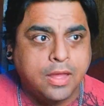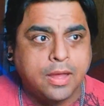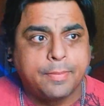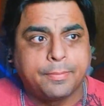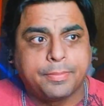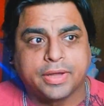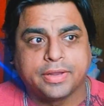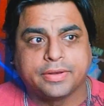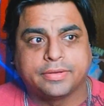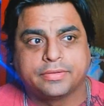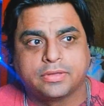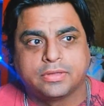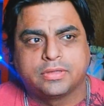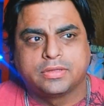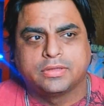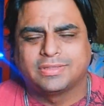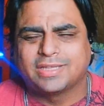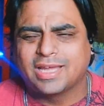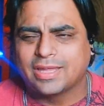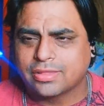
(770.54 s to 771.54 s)
But
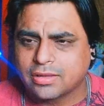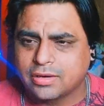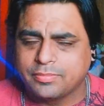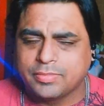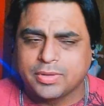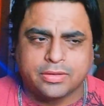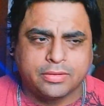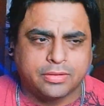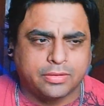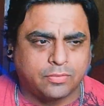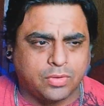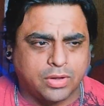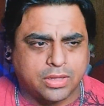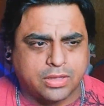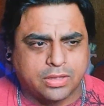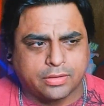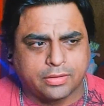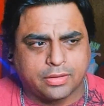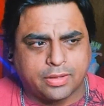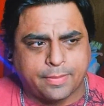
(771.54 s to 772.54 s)
that's going to be what
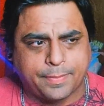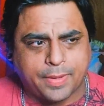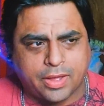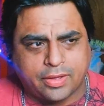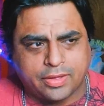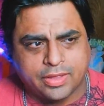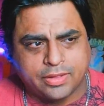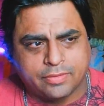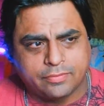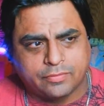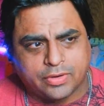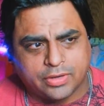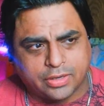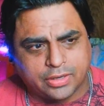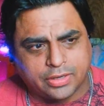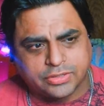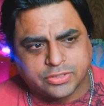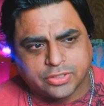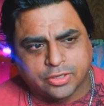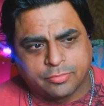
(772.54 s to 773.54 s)
about it when
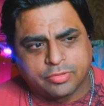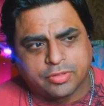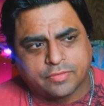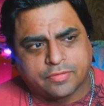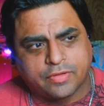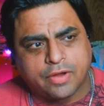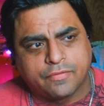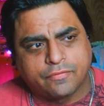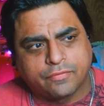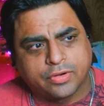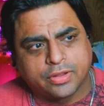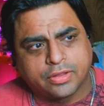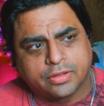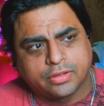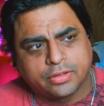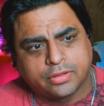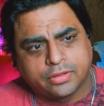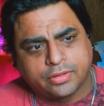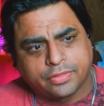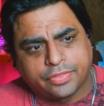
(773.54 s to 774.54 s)
in terms of
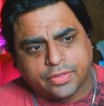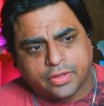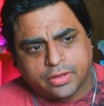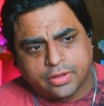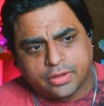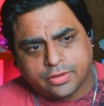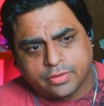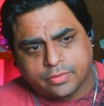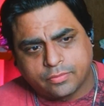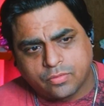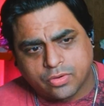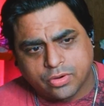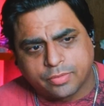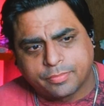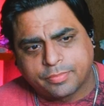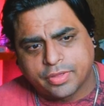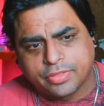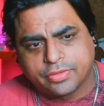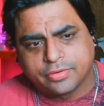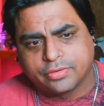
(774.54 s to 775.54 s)
covering the Warner
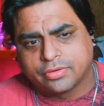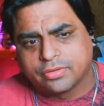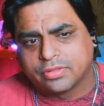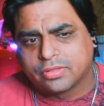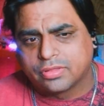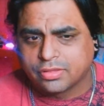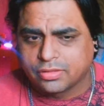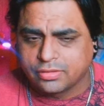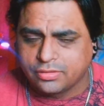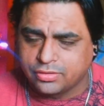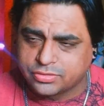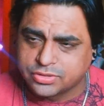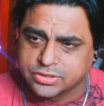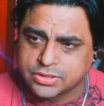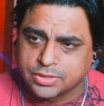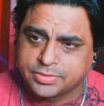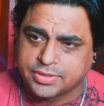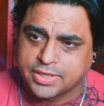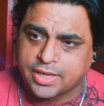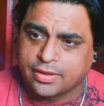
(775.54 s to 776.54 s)
Brothers, you know, to
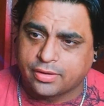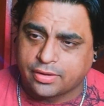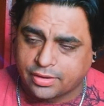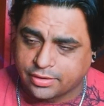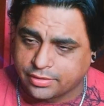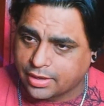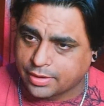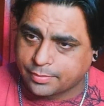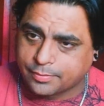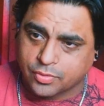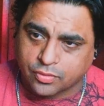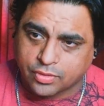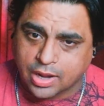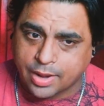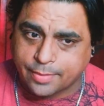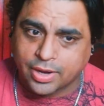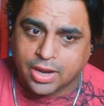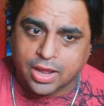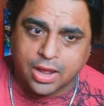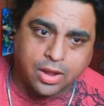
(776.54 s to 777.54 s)
double down on like Mortal
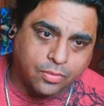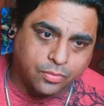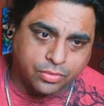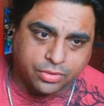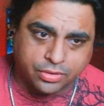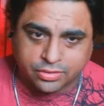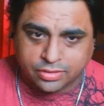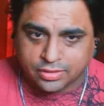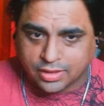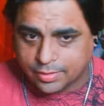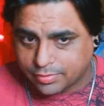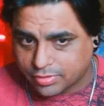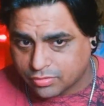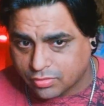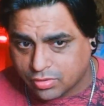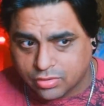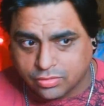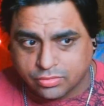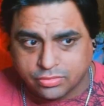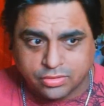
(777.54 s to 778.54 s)
Kombat, Hogwarts, Game of
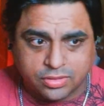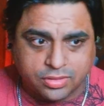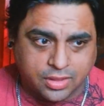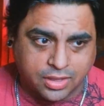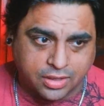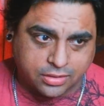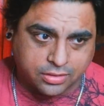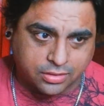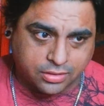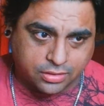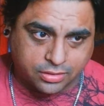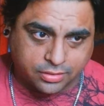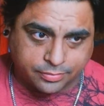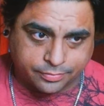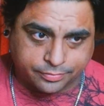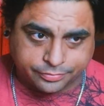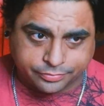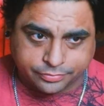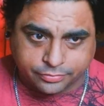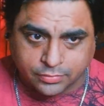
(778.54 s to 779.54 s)
Thrones, and um,